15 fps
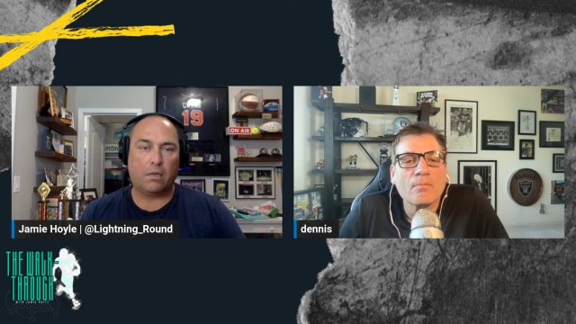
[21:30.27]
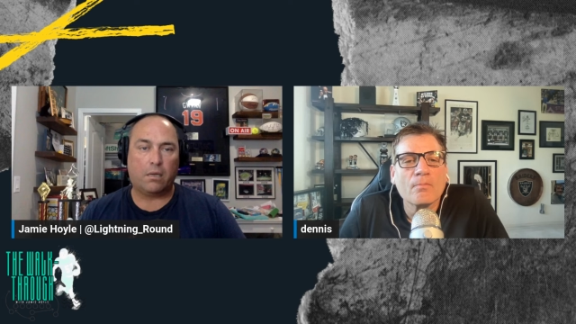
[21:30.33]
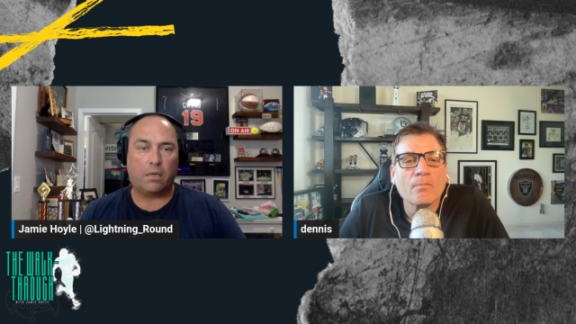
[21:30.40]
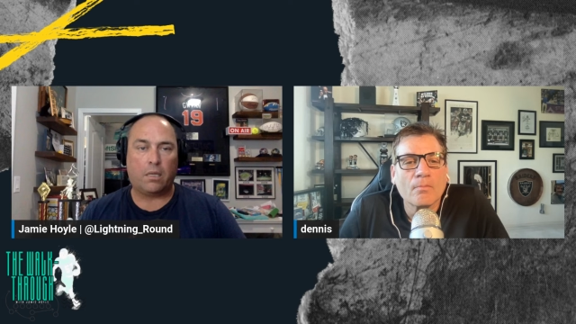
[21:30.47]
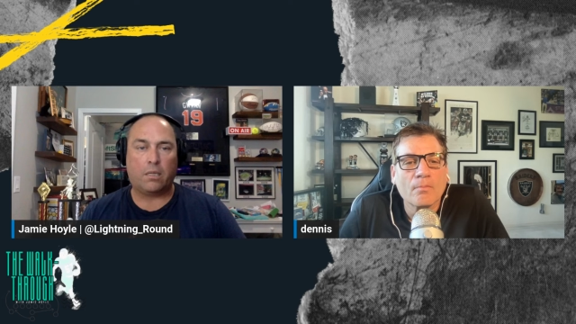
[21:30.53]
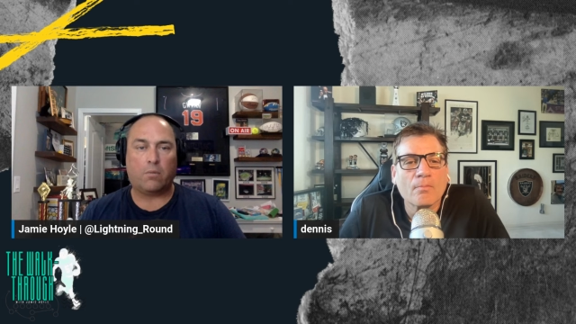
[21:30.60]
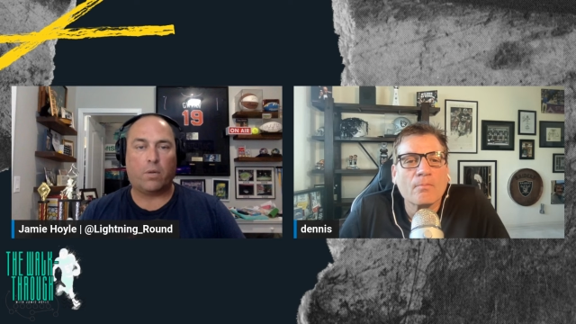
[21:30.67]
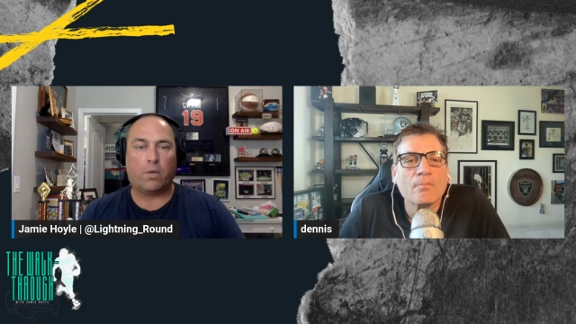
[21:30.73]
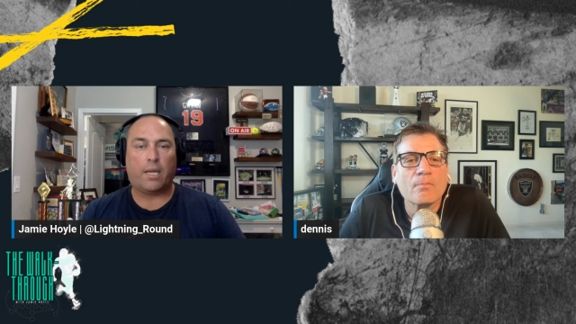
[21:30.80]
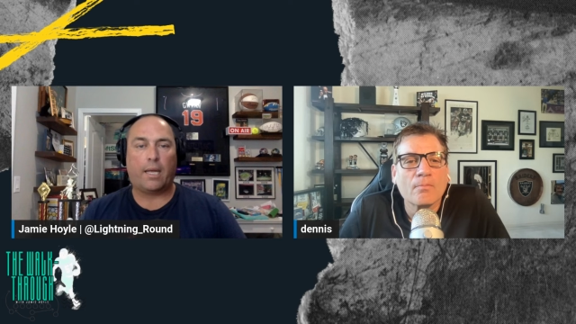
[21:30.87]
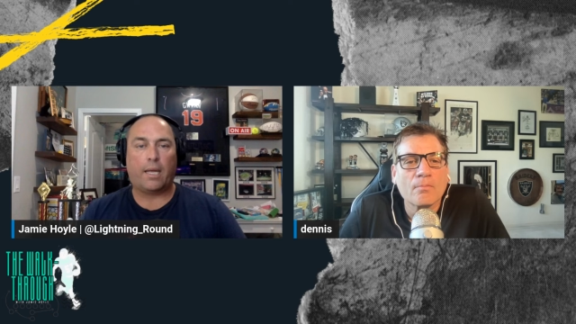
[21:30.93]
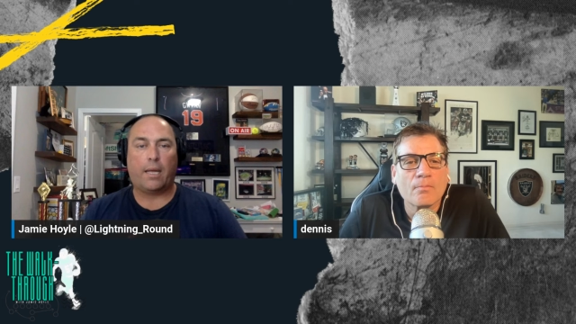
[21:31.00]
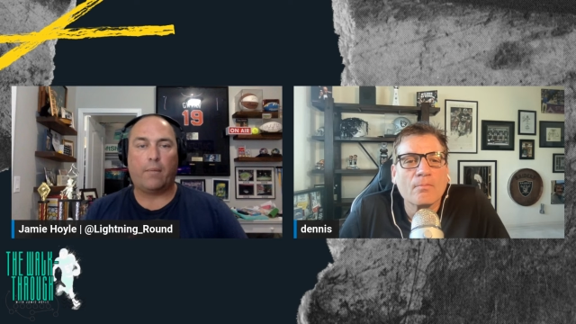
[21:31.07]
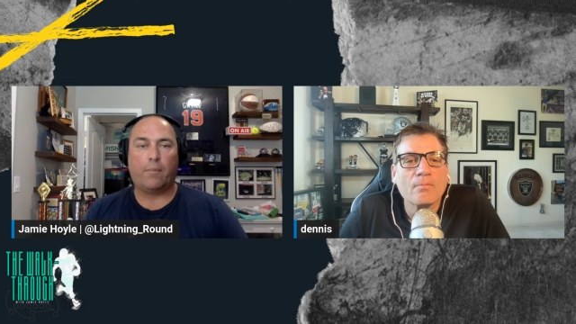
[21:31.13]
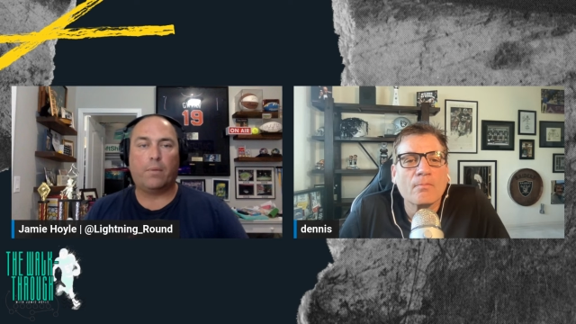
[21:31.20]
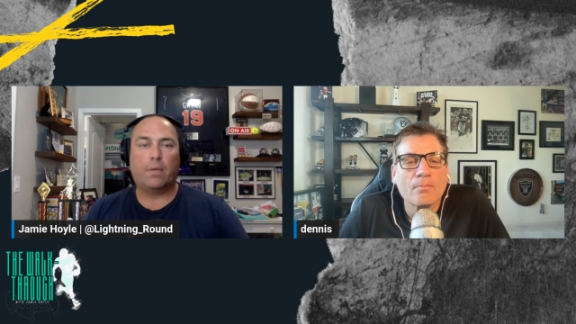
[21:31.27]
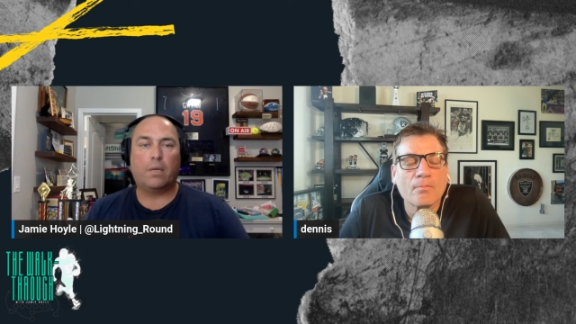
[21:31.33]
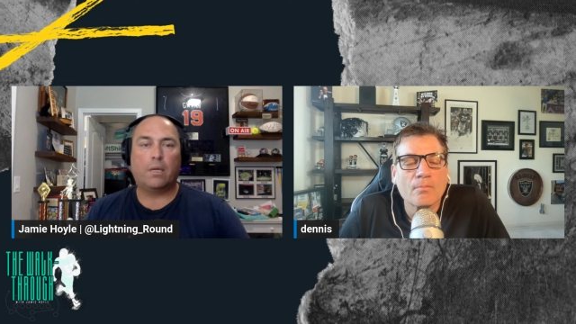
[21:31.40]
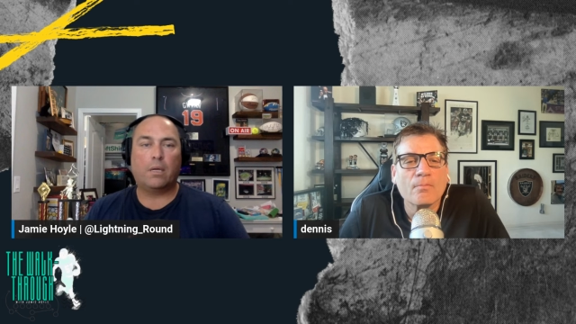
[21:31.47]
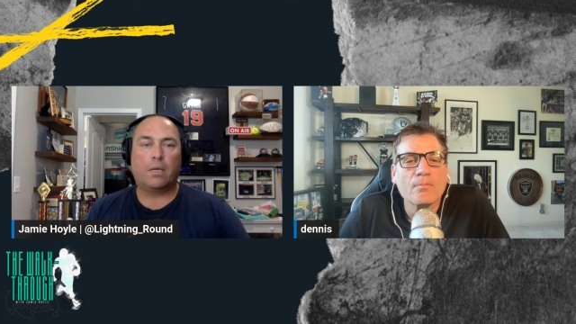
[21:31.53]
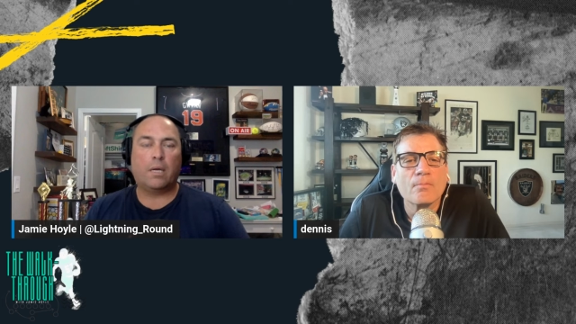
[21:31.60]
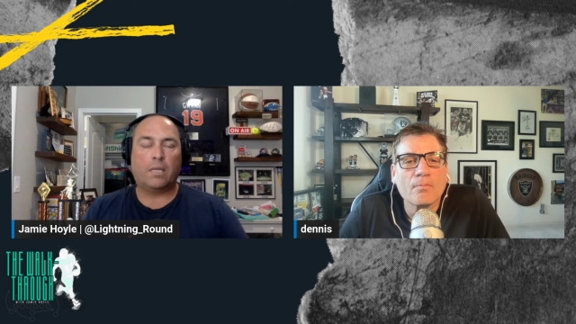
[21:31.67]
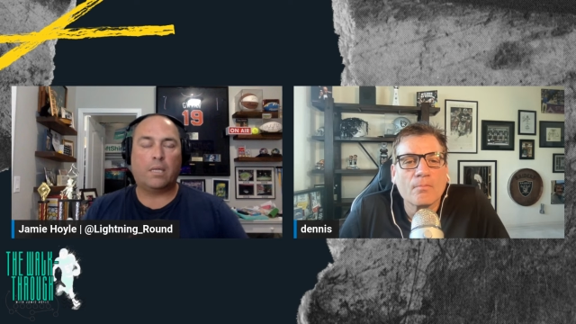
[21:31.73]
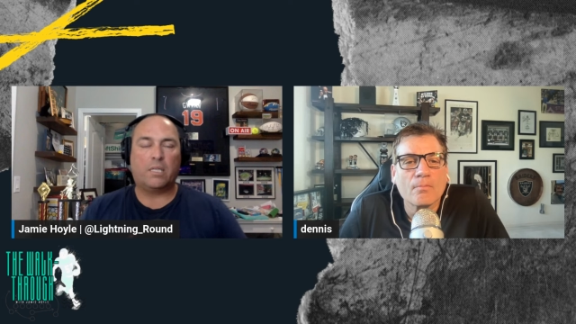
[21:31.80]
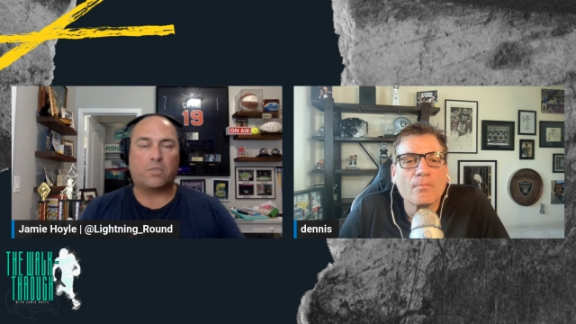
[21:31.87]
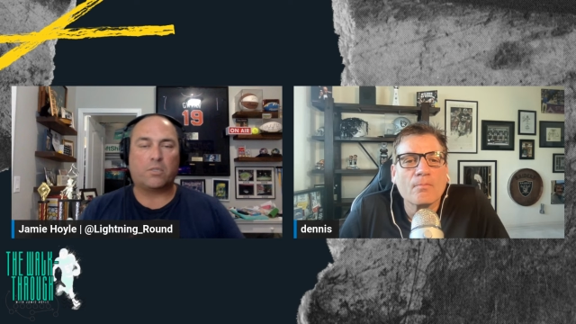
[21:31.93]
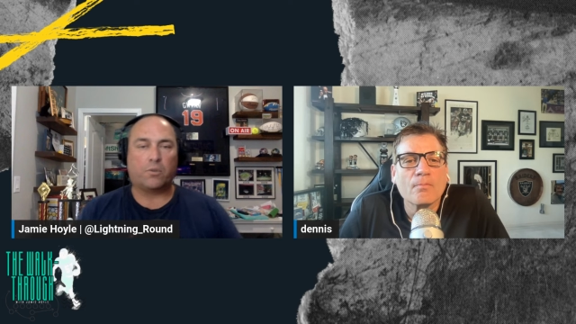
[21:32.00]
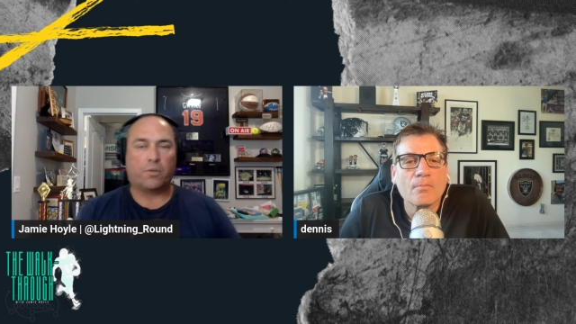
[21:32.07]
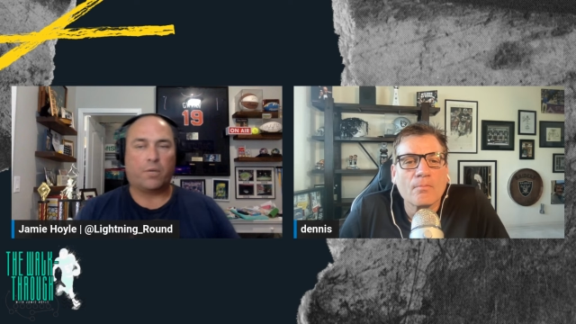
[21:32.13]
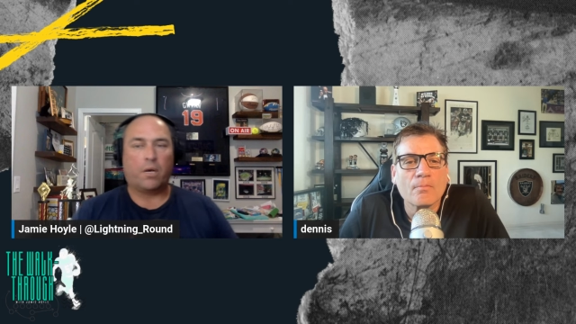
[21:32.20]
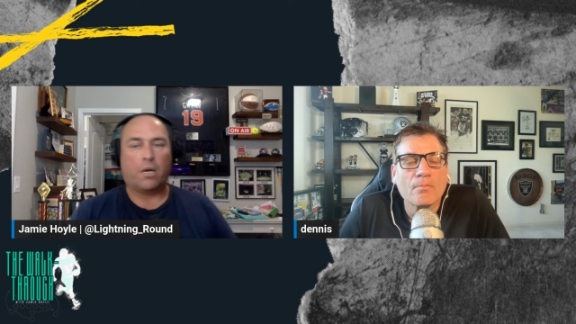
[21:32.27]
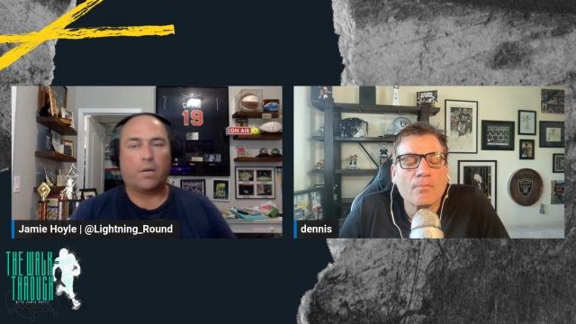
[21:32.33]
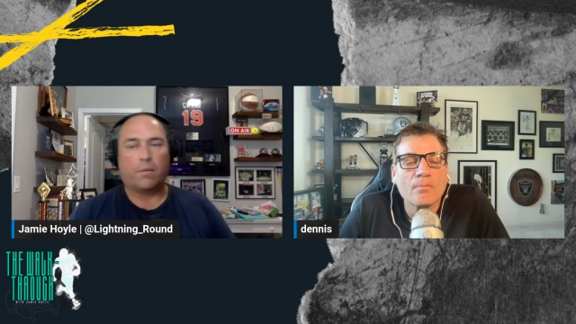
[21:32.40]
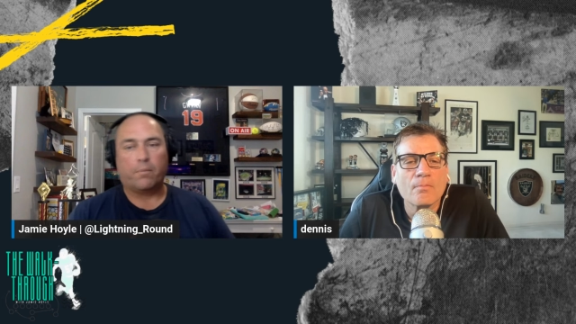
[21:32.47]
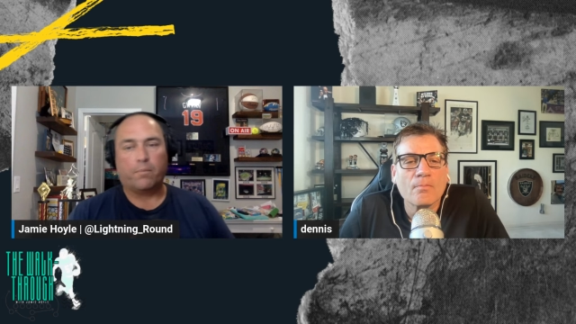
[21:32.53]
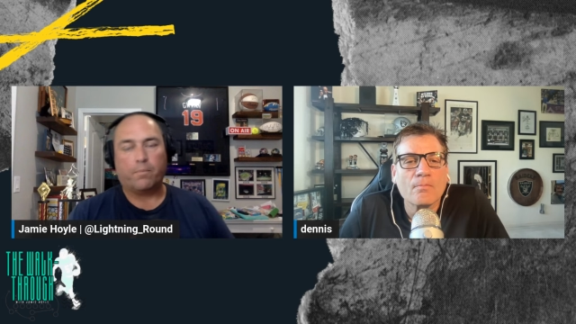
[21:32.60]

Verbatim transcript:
Speaker 1: in the running game, at least early on.